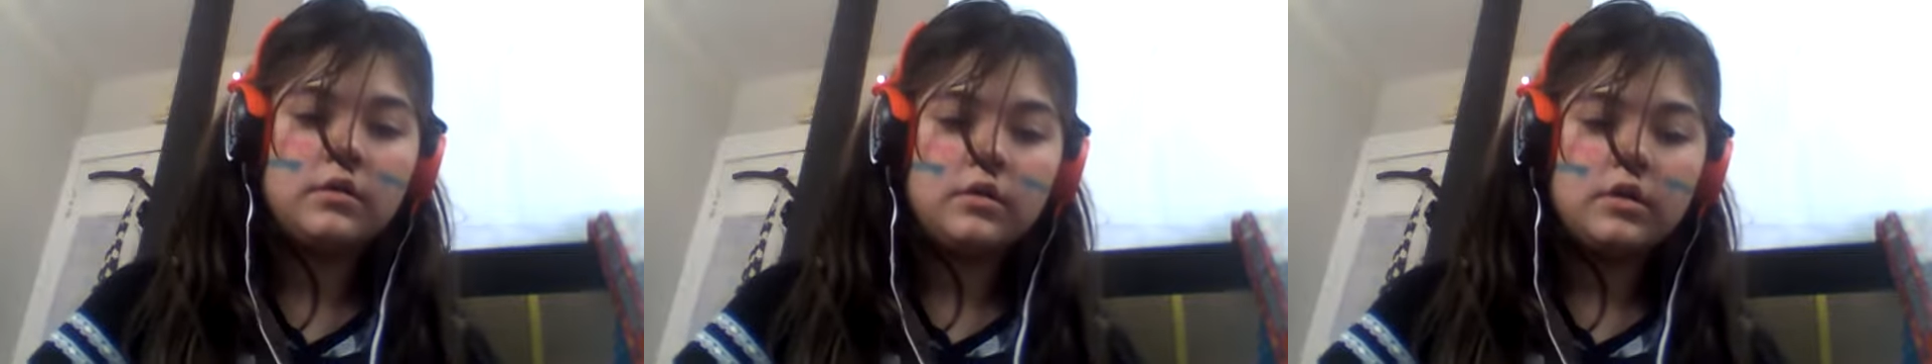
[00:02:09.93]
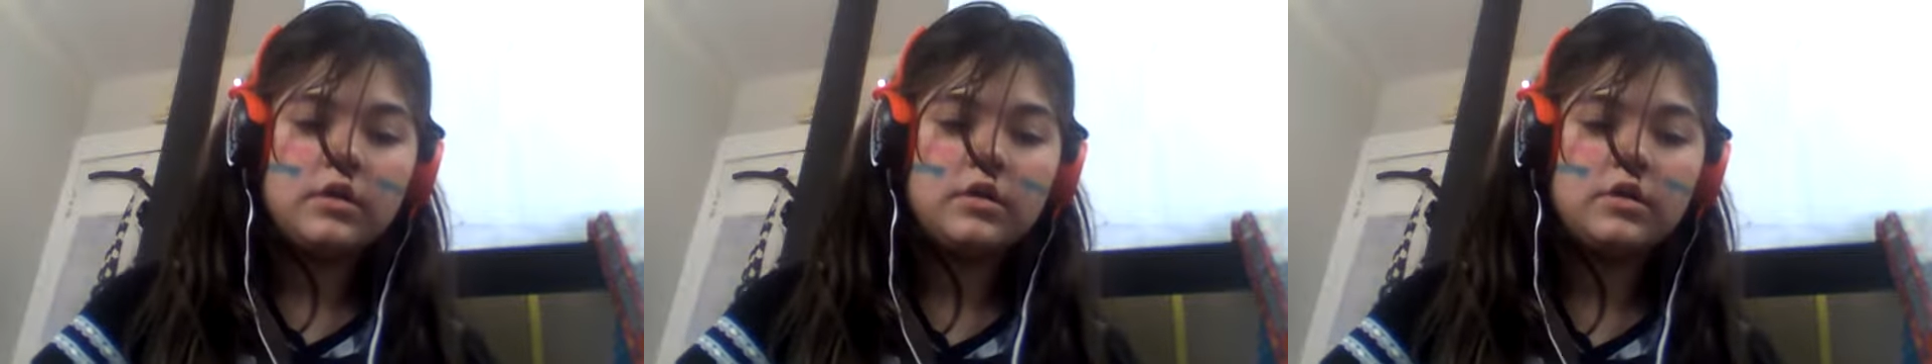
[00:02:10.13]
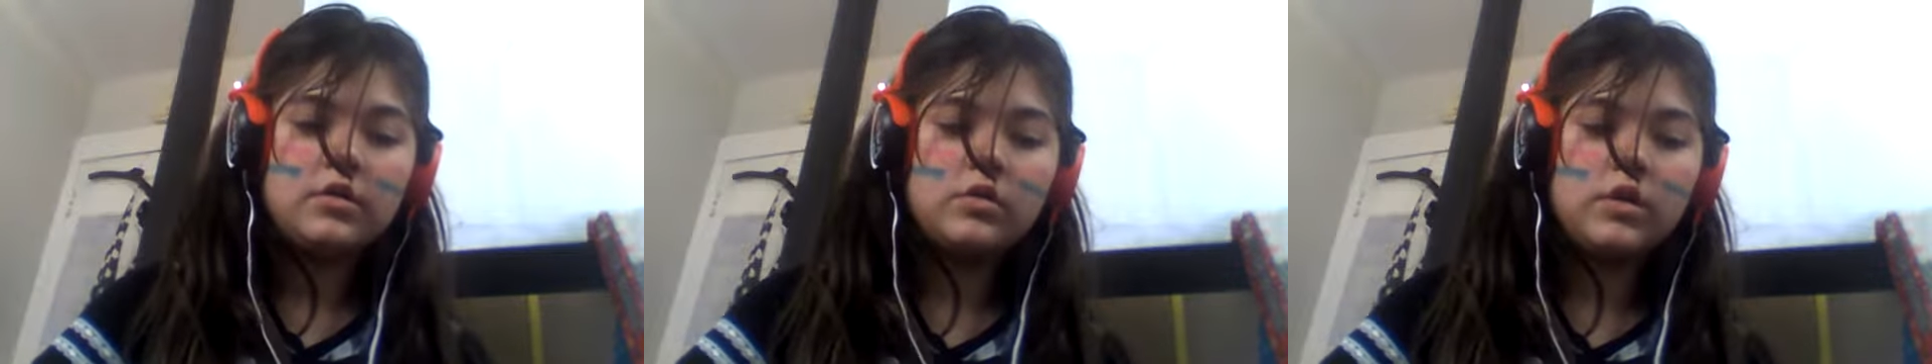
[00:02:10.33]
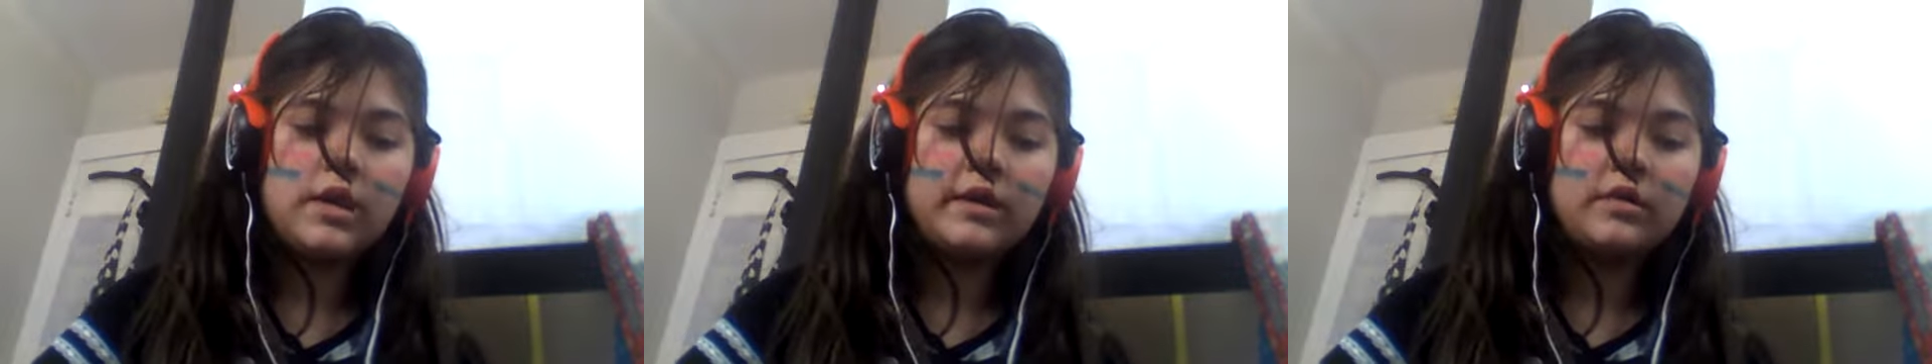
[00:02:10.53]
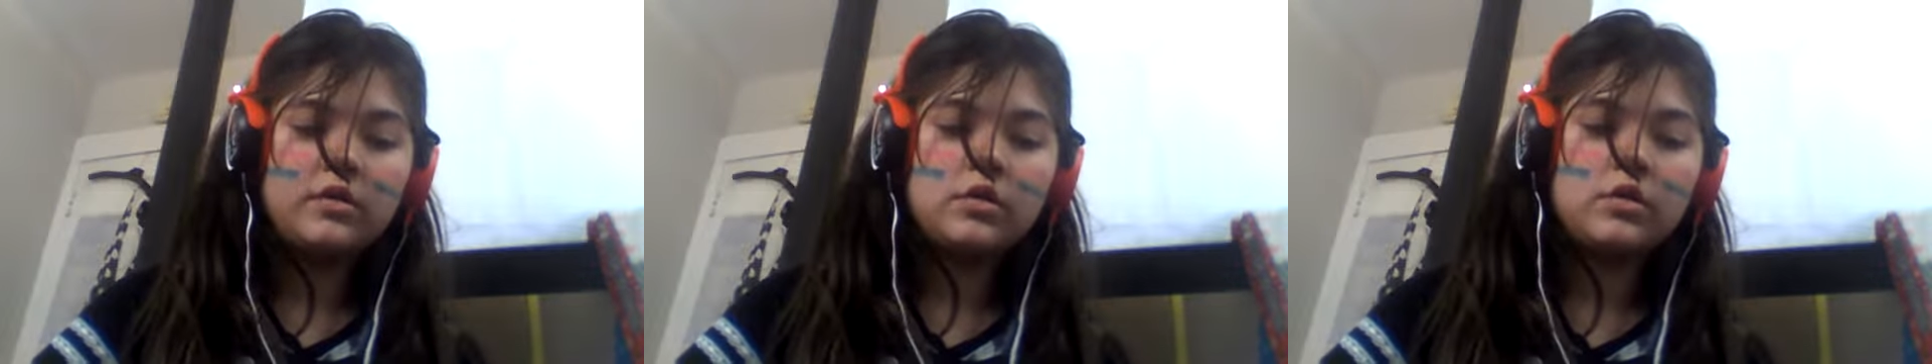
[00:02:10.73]
Would you
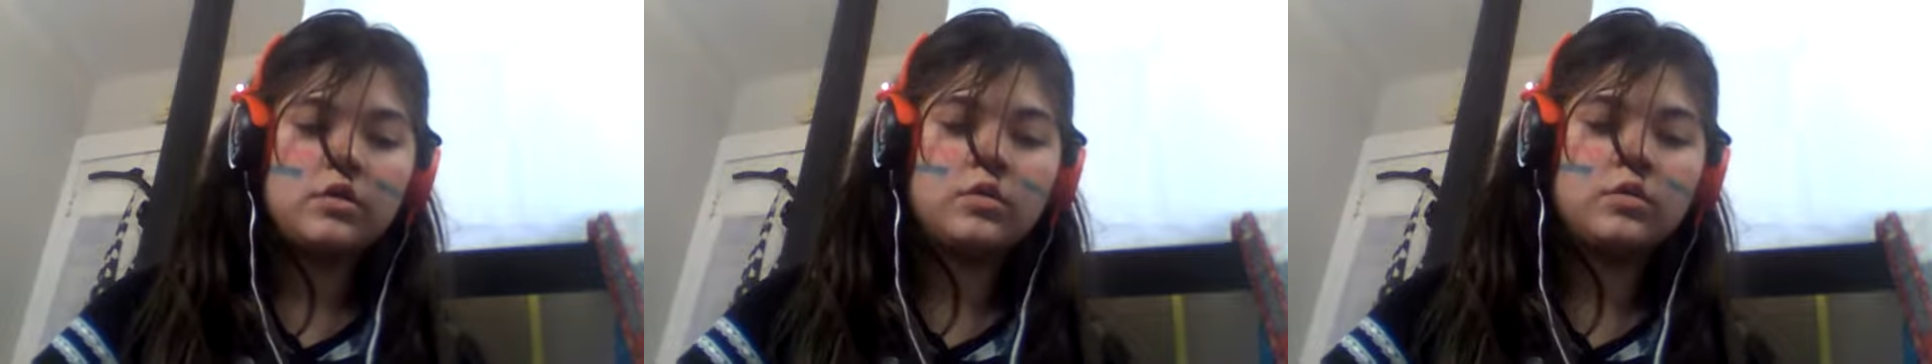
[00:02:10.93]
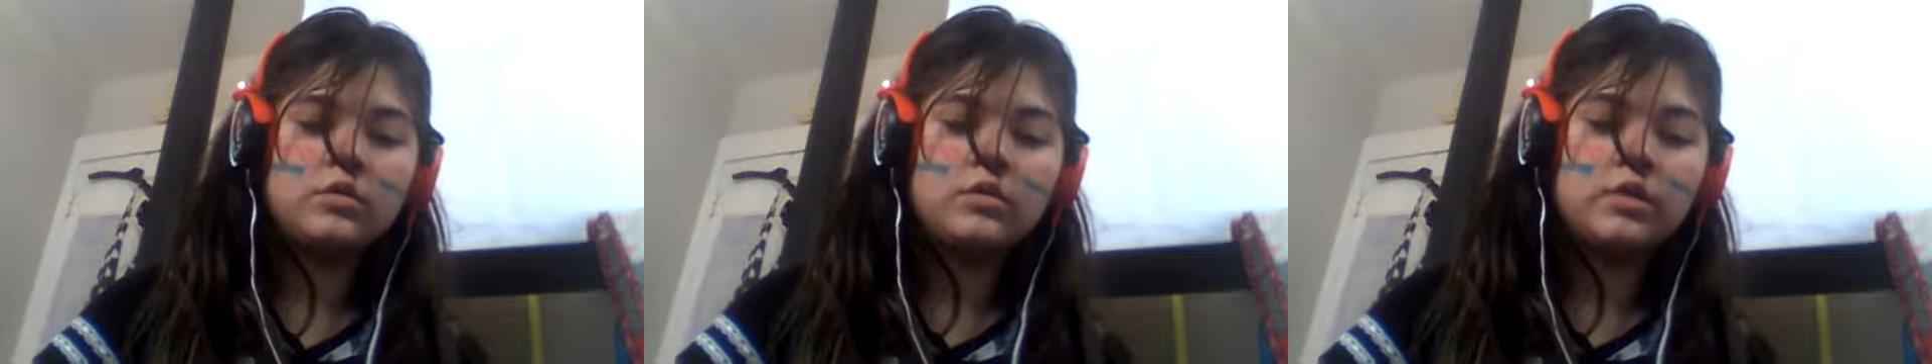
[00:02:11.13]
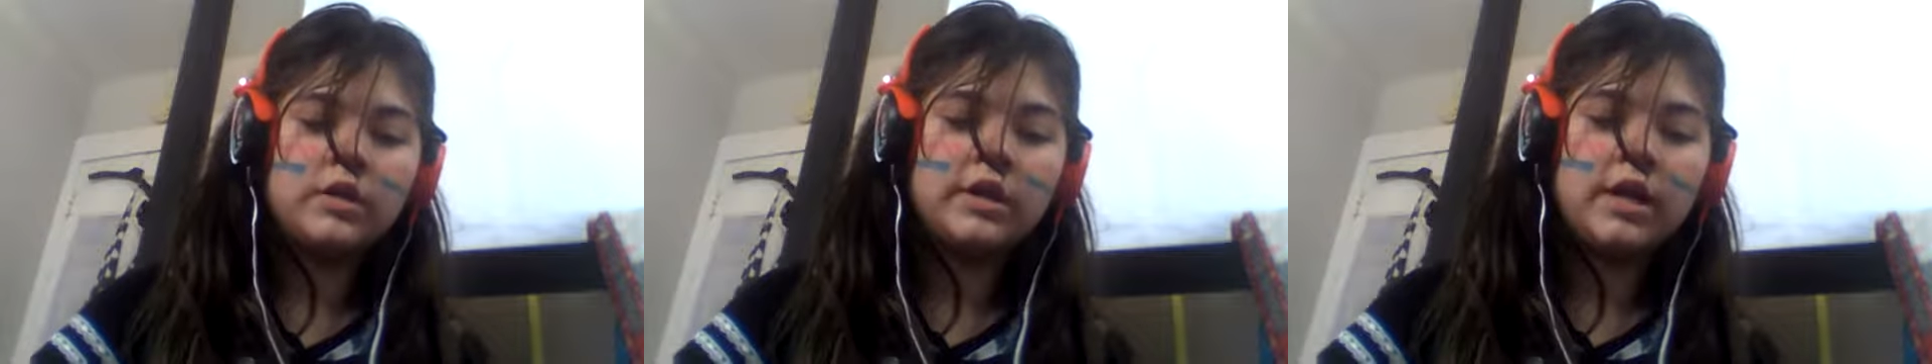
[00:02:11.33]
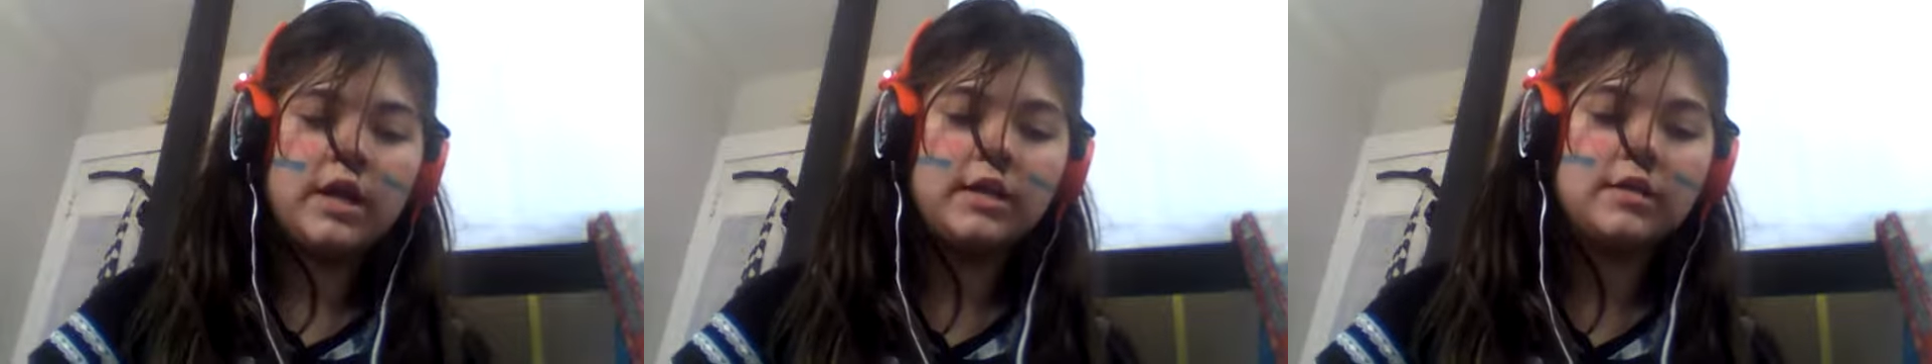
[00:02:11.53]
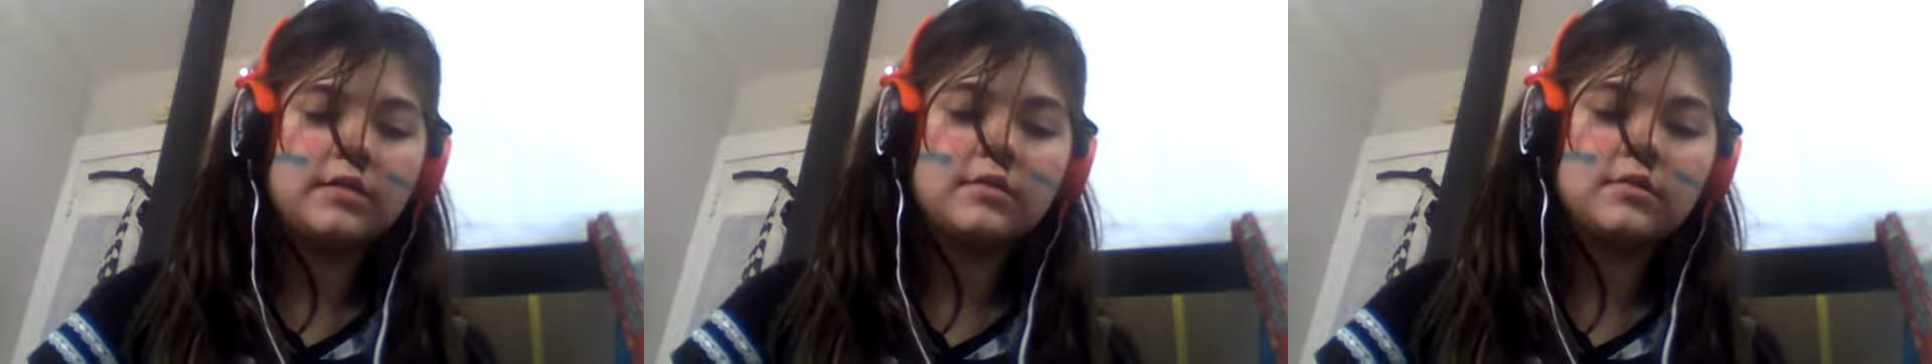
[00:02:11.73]
like to join
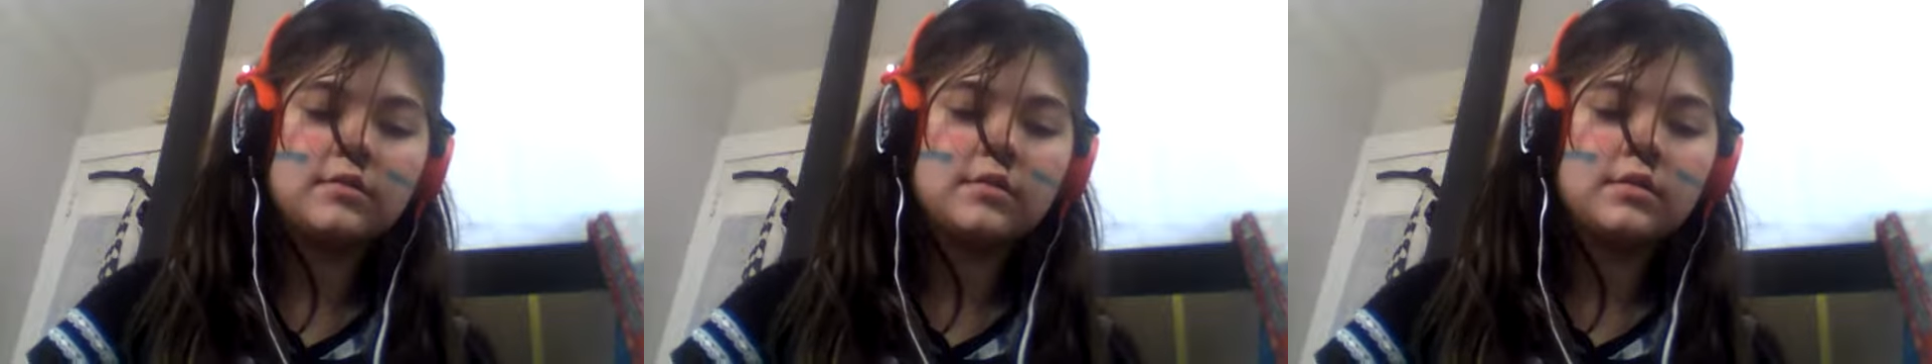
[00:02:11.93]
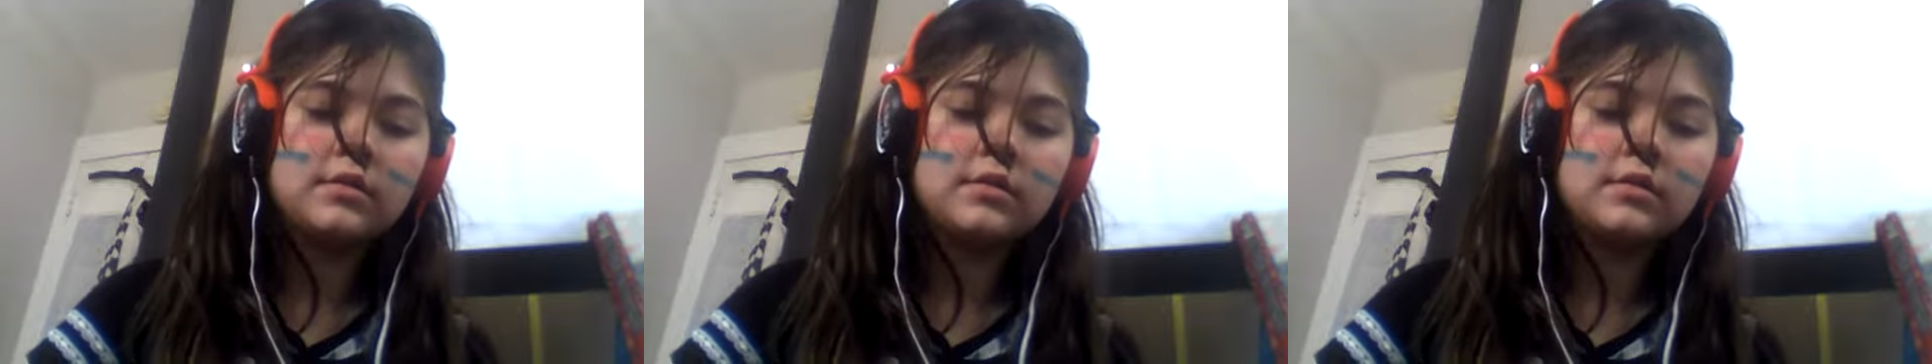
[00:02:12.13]
us?